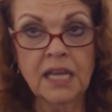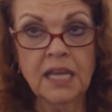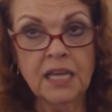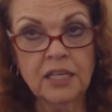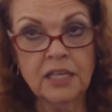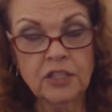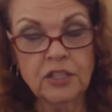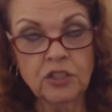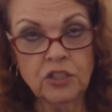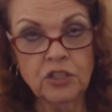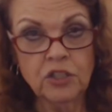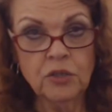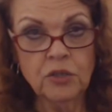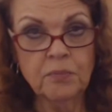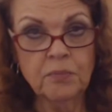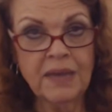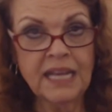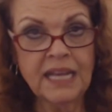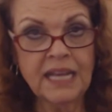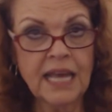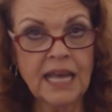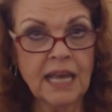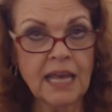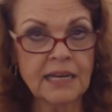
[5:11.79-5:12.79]
You may
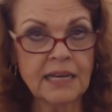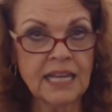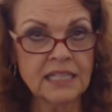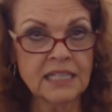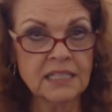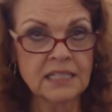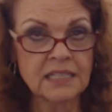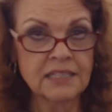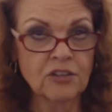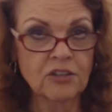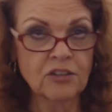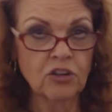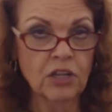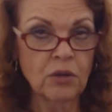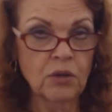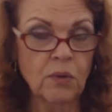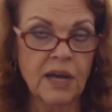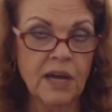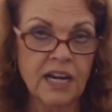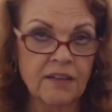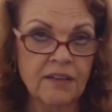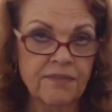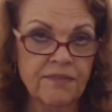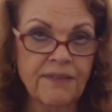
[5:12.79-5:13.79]
not necessarily want
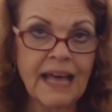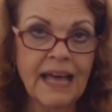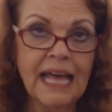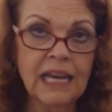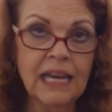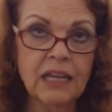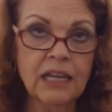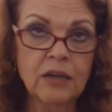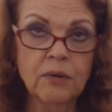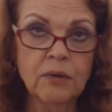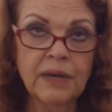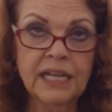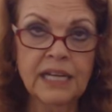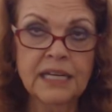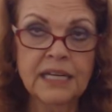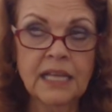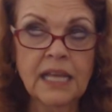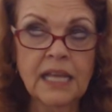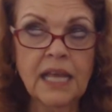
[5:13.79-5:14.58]
to follow it.